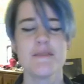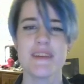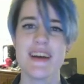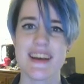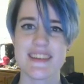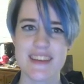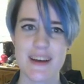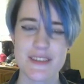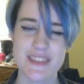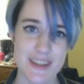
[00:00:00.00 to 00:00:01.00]
Yeah, so
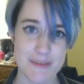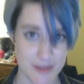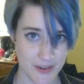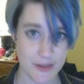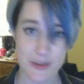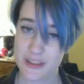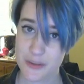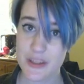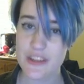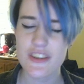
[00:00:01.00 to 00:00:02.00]
that was Mario x
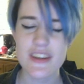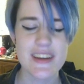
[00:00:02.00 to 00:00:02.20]
Luigi.